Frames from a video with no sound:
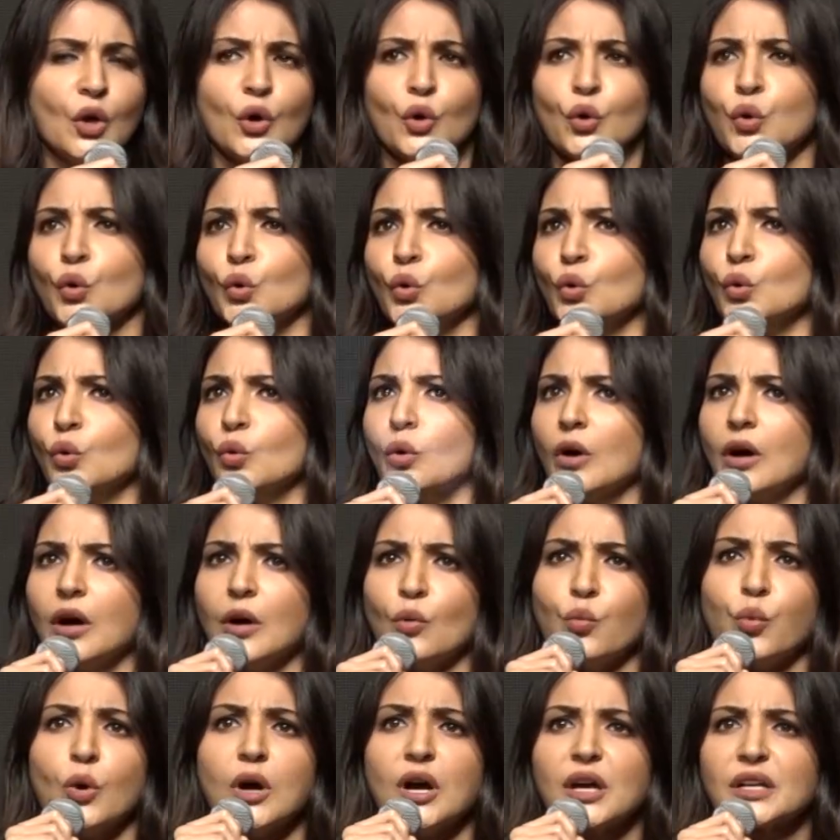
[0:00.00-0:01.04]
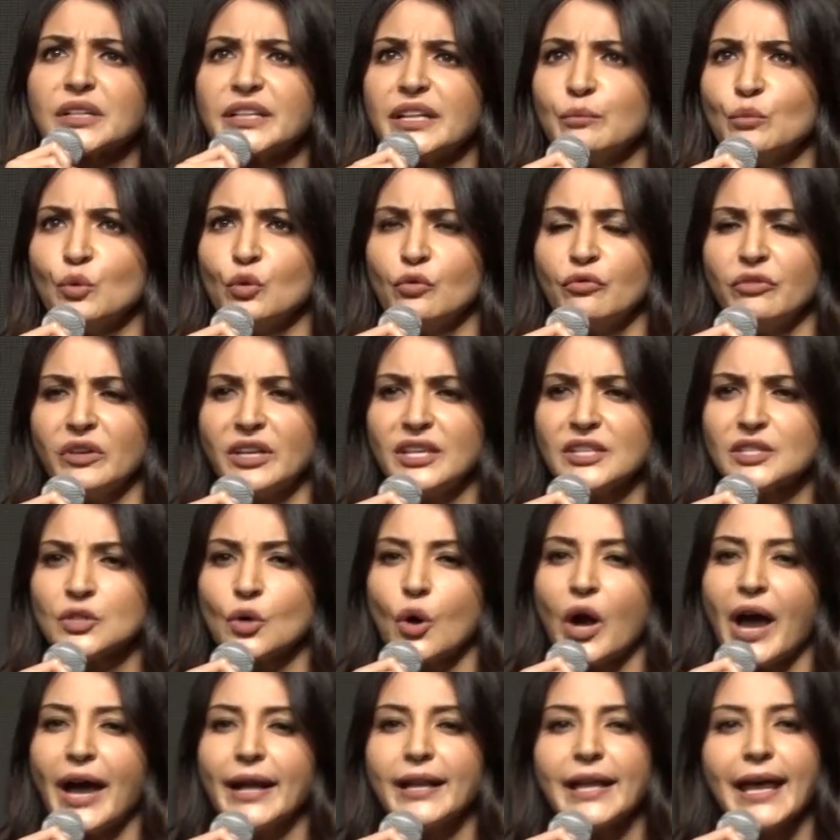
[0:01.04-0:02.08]
who uh, worked in movies
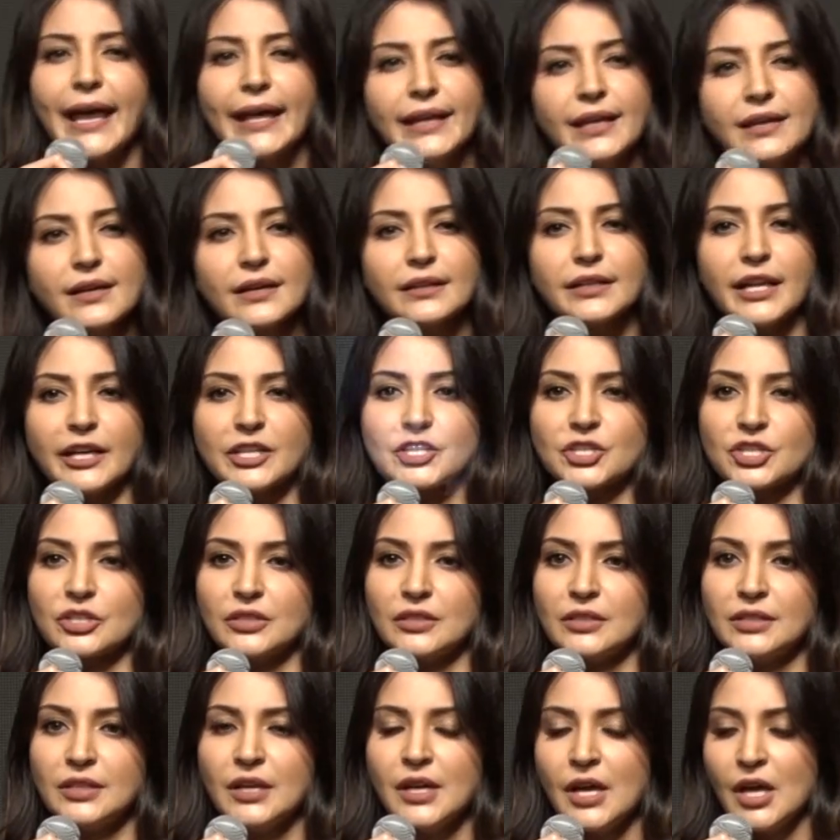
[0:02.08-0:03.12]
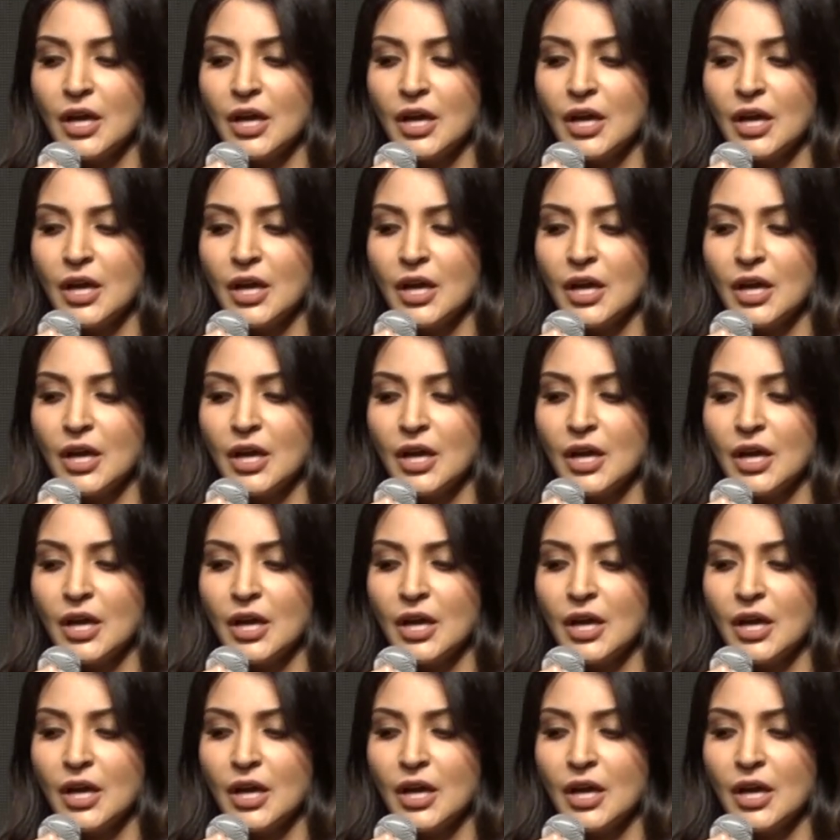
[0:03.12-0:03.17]
or had any connection